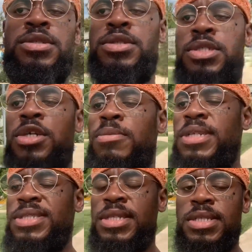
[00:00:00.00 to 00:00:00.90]
Gentlemen,
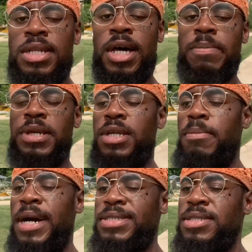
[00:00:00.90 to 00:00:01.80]
it's nothing like being a
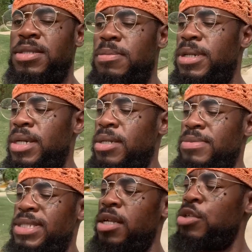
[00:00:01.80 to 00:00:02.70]
masculine man, I'm
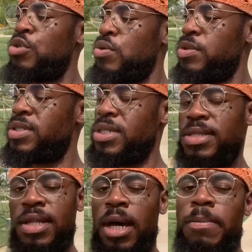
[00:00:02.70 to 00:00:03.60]
telling you. It's
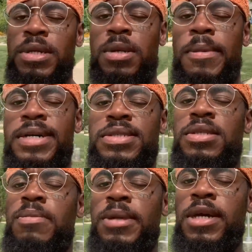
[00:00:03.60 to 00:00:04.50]
nothing like being a
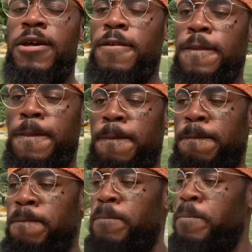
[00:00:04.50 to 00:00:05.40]
masculine man.
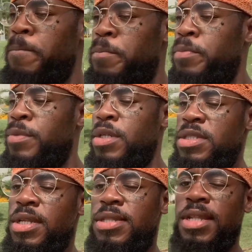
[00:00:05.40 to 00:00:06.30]
It's
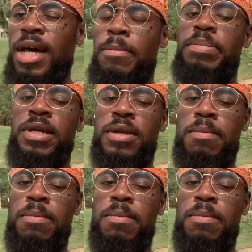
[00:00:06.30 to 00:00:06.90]
nothing like being a